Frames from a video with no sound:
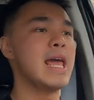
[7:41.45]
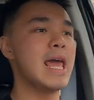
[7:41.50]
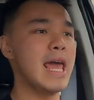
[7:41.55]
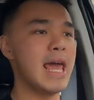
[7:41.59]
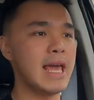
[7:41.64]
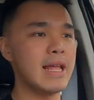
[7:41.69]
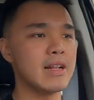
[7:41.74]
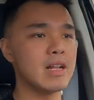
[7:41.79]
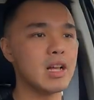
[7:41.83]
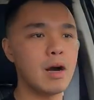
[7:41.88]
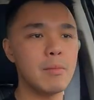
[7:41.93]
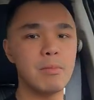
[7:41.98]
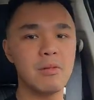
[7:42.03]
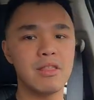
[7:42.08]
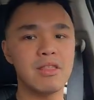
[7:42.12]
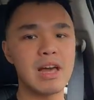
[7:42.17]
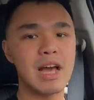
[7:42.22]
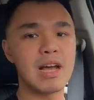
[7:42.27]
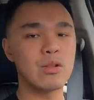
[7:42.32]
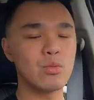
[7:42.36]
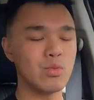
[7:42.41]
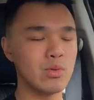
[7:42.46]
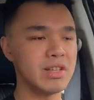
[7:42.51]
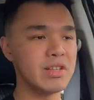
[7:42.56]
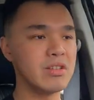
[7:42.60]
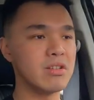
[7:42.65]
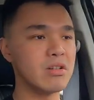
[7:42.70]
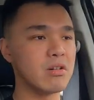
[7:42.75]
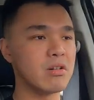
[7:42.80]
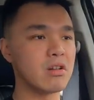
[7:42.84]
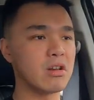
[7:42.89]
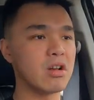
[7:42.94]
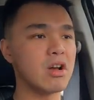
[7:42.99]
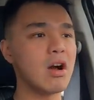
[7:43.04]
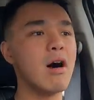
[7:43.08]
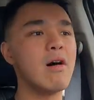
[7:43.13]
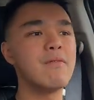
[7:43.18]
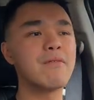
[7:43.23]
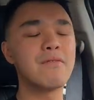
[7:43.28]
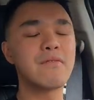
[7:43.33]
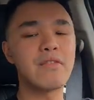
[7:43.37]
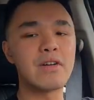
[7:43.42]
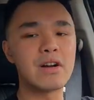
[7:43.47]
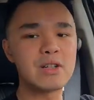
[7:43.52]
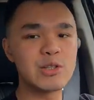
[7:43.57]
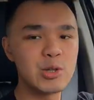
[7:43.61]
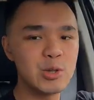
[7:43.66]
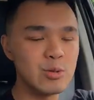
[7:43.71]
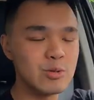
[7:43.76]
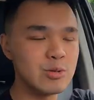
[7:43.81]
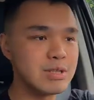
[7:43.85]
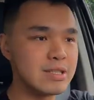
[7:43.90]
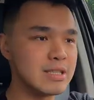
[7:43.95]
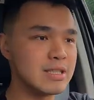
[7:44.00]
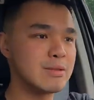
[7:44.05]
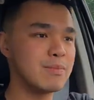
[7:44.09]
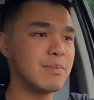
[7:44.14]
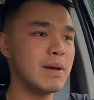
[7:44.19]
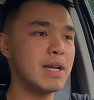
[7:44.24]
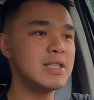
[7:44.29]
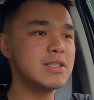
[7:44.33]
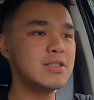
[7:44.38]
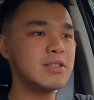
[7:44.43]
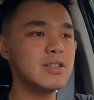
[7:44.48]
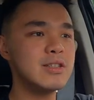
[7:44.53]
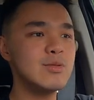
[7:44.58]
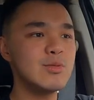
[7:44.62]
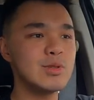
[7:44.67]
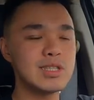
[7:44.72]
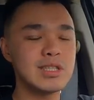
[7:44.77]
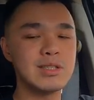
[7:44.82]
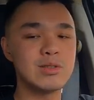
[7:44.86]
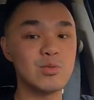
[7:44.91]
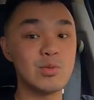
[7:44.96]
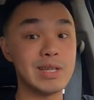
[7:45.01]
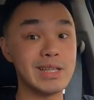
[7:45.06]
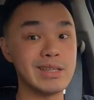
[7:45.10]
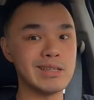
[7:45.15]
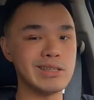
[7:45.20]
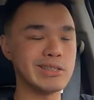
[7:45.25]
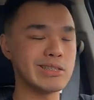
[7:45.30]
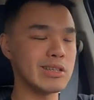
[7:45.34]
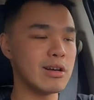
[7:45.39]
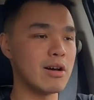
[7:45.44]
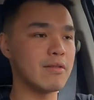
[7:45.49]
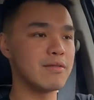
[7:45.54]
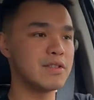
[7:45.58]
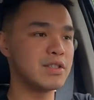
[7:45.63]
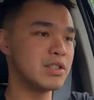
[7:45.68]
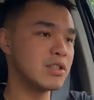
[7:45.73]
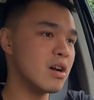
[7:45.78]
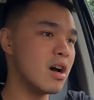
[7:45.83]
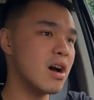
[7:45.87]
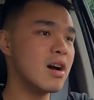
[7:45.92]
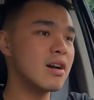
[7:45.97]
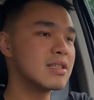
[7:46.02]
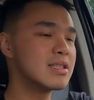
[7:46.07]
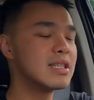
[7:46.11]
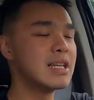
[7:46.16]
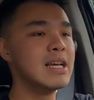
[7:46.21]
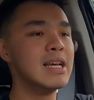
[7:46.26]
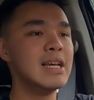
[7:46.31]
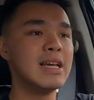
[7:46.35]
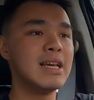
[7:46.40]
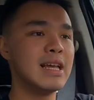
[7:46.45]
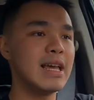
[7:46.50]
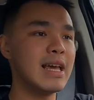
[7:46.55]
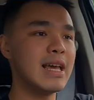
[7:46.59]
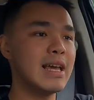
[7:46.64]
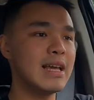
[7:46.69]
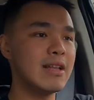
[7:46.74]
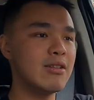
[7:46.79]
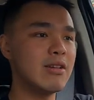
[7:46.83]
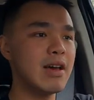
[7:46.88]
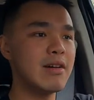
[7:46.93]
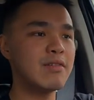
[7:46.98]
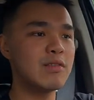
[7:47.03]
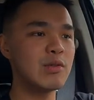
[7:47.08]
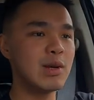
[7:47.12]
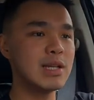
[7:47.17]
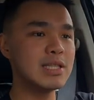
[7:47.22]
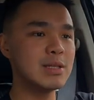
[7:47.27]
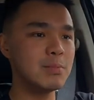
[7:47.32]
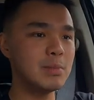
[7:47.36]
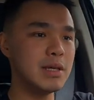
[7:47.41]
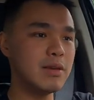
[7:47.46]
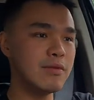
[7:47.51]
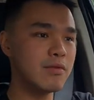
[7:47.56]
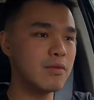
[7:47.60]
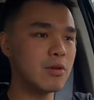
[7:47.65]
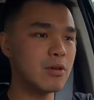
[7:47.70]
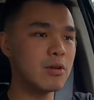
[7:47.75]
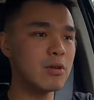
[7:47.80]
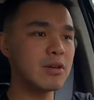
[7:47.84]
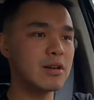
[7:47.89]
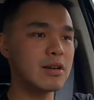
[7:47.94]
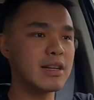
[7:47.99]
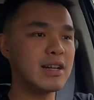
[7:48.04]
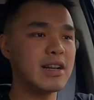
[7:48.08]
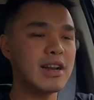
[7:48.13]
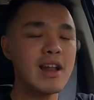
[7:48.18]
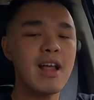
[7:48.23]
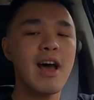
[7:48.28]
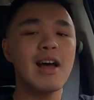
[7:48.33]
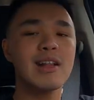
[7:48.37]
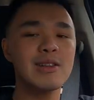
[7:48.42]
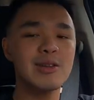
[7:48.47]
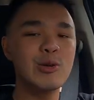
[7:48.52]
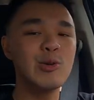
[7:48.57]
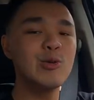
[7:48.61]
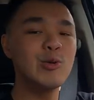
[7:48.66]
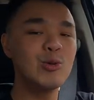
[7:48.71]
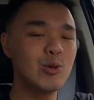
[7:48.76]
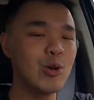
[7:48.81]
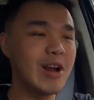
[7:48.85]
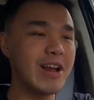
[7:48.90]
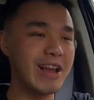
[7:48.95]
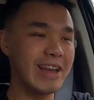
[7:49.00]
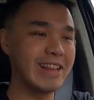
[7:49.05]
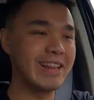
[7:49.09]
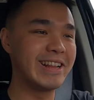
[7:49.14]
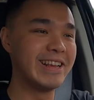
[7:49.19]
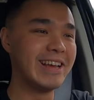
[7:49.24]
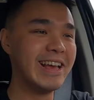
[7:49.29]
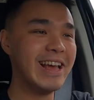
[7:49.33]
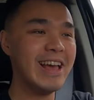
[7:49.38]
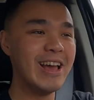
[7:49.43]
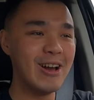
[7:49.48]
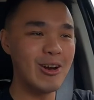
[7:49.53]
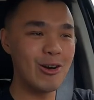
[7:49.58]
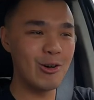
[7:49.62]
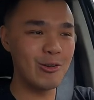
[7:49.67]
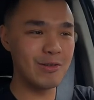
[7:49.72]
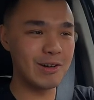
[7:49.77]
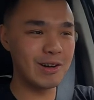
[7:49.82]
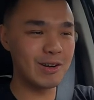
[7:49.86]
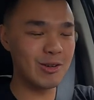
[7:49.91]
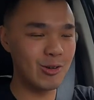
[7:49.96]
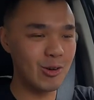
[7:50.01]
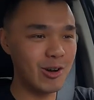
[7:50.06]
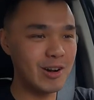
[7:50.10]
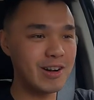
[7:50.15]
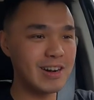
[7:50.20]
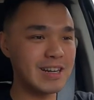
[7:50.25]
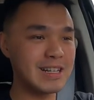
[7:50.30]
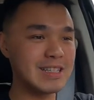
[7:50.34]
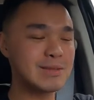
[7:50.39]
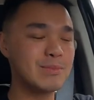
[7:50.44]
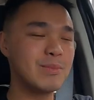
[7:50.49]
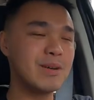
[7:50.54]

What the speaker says: And couple that with your comfort-tuned suspension, which is really soft shocks, and you have a recipe for not too great over corners.